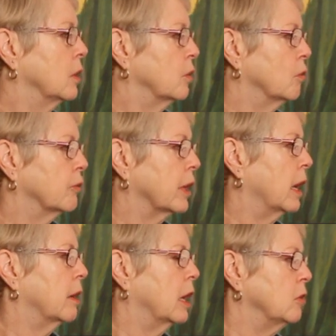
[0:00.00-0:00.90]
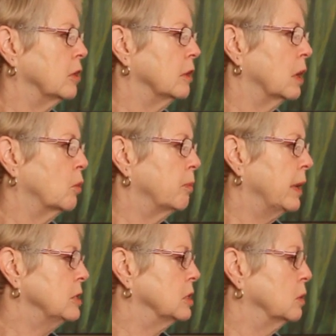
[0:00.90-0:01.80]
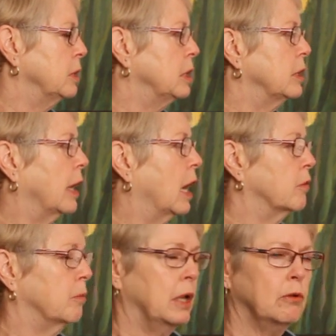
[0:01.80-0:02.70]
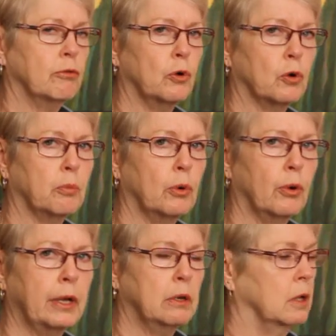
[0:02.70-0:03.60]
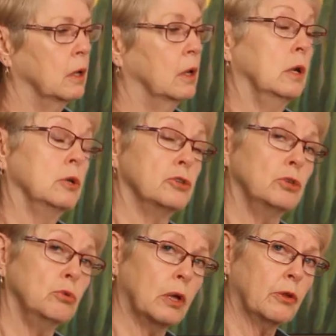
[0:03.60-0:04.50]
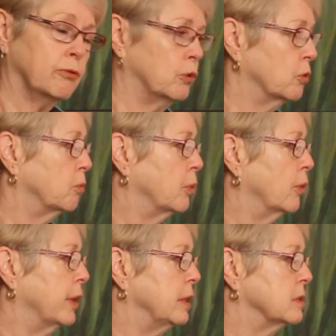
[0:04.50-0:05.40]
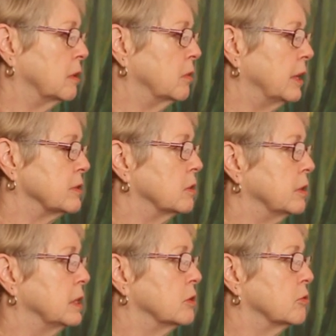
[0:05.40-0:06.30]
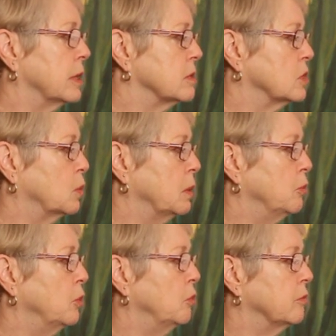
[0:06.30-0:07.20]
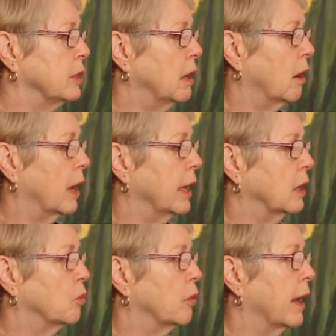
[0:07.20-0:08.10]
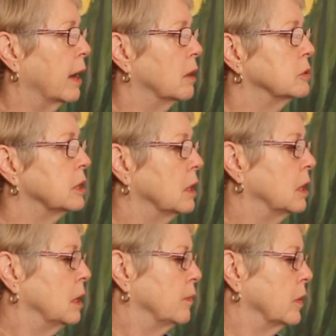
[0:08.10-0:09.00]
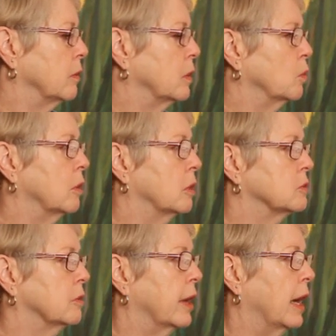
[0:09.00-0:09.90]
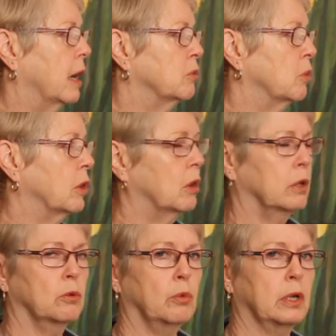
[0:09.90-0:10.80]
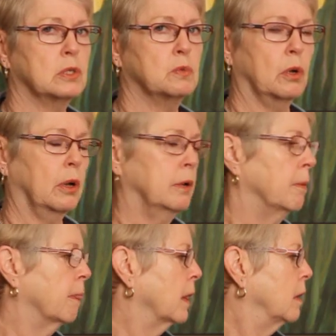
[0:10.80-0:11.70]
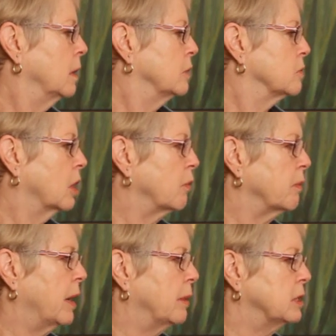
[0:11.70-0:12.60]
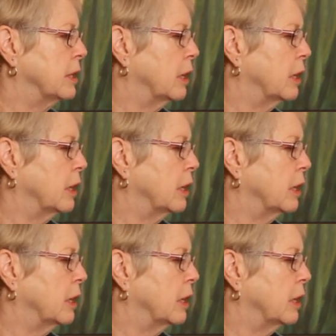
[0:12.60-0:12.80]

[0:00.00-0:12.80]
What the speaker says: Don't forget, everything that we're painting, we need to have a main focal point, two other focal points of lesser interest, so we move the eye around, and then we'll also have what we call a rest spot. So now we've mapped it